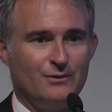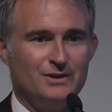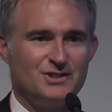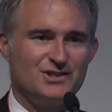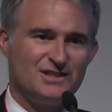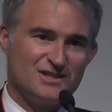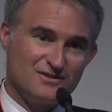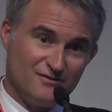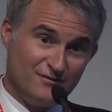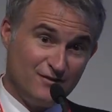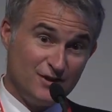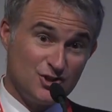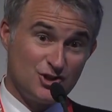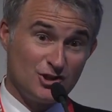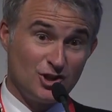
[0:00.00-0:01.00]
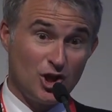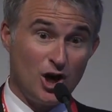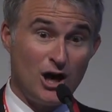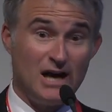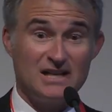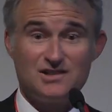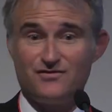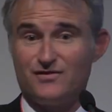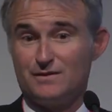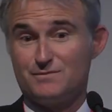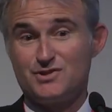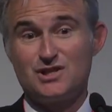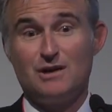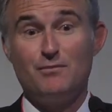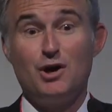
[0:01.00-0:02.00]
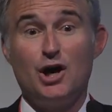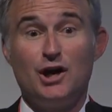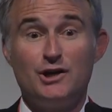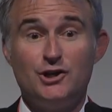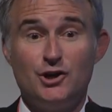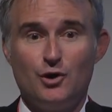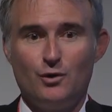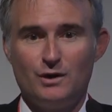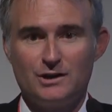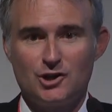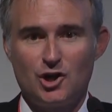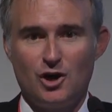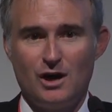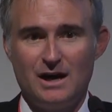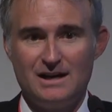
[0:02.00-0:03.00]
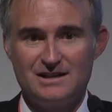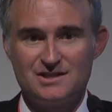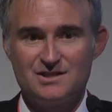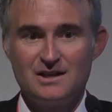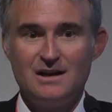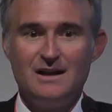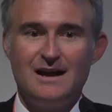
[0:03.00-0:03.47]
which is vision loss from some unknown cause.